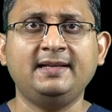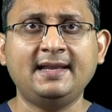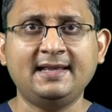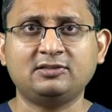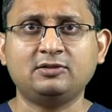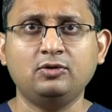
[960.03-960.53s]

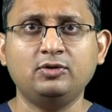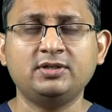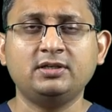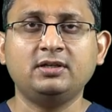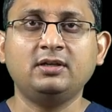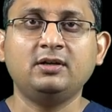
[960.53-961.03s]
less load,
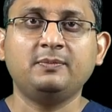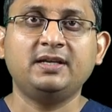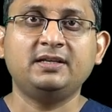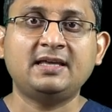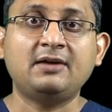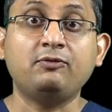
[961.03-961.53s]

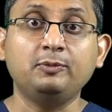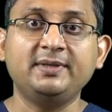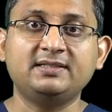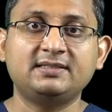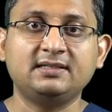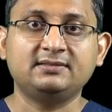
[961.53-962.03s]
but there will be
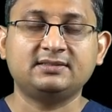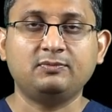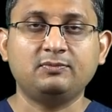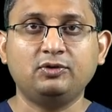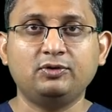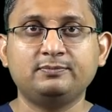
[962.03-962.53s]
still
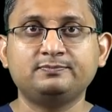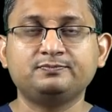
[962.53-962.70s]
some load.